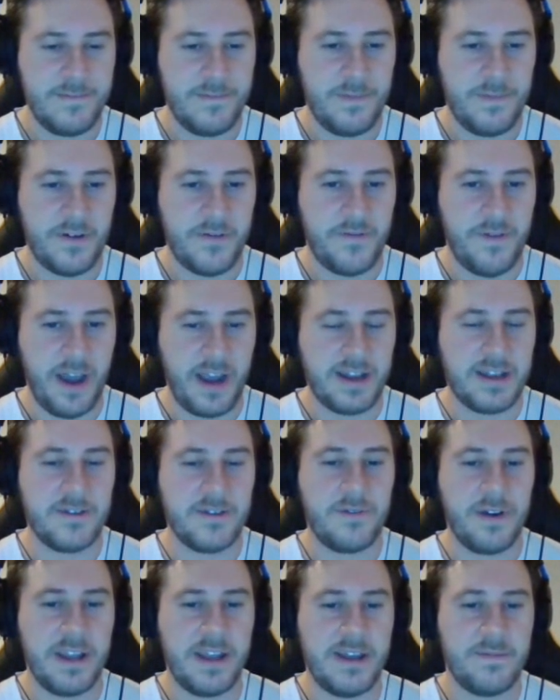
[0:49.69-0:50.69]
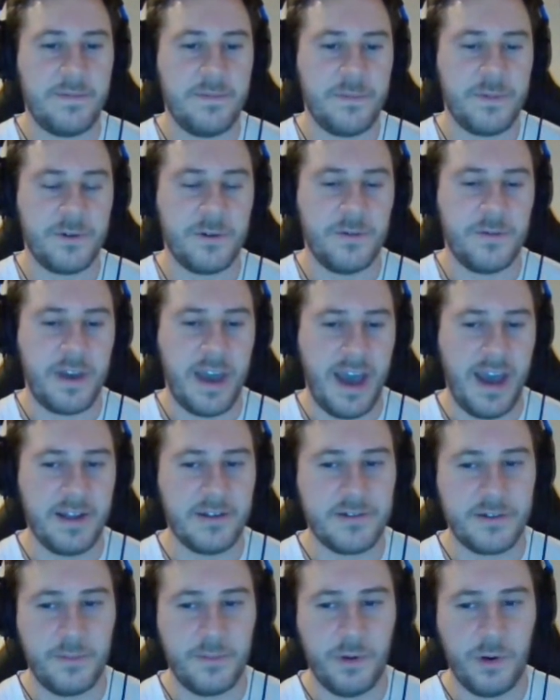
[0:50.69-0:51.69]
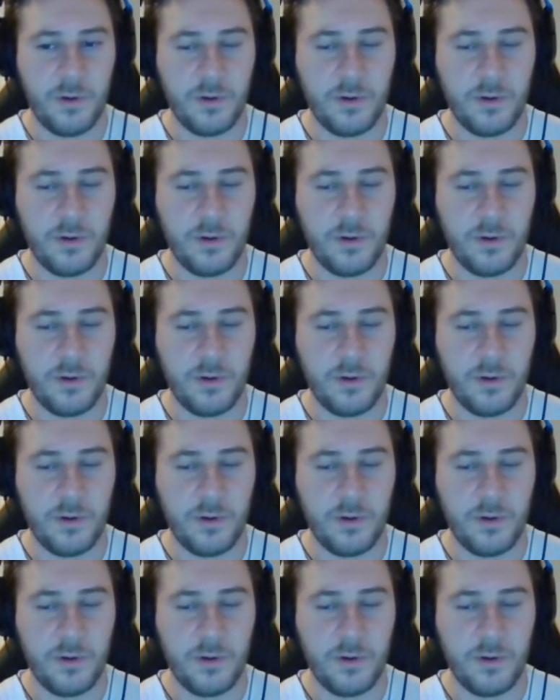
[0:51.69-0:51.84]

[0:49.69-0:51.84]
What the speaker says: effectively sort of catch the ball,